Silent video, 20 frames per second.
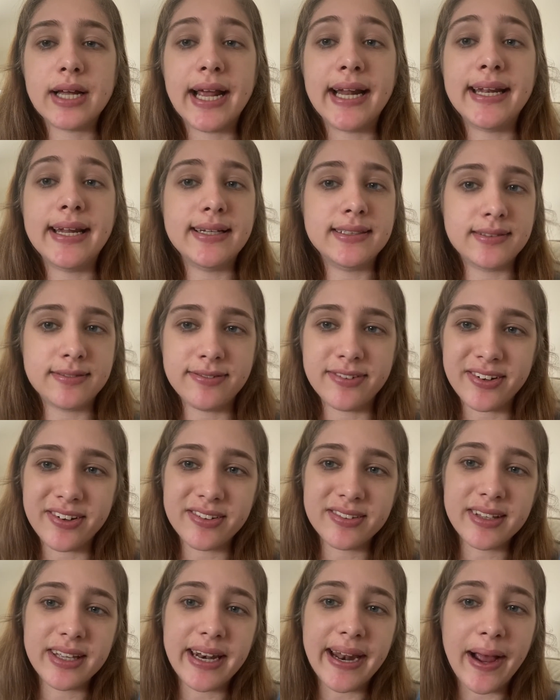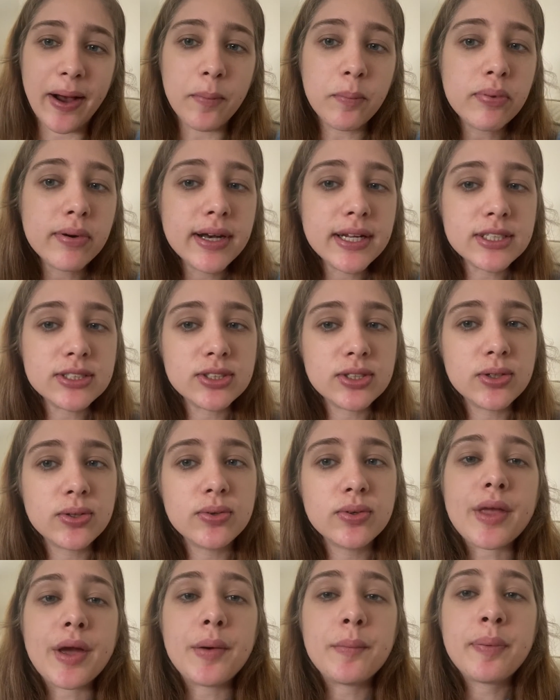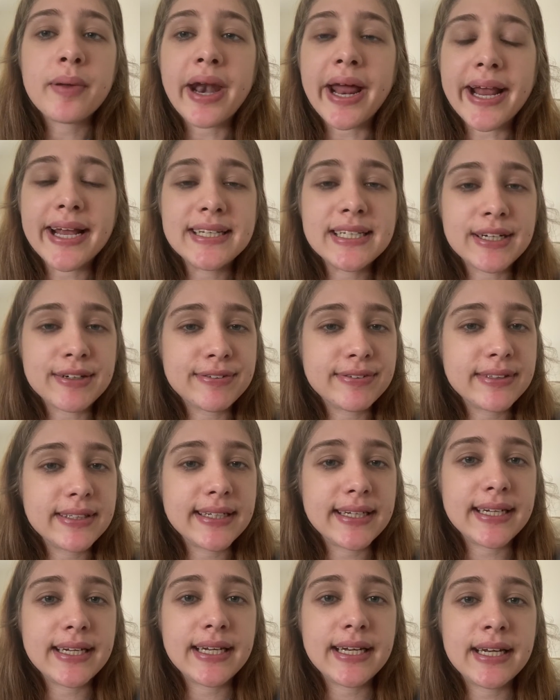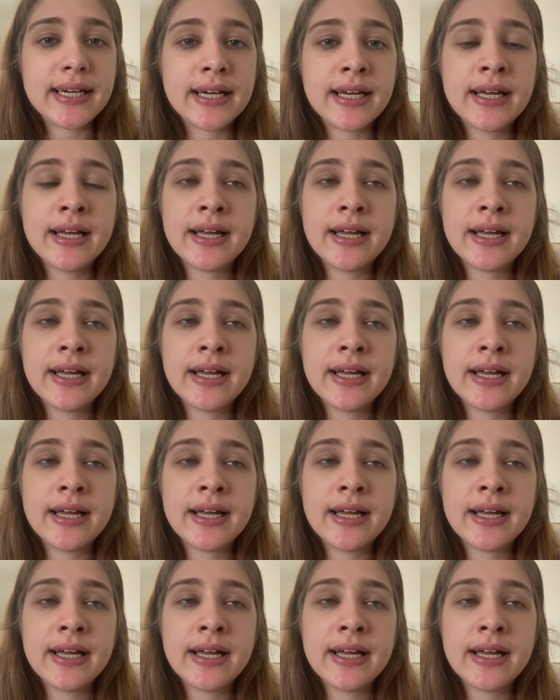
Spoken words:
I need to figure that out pretty soon, but I can definitely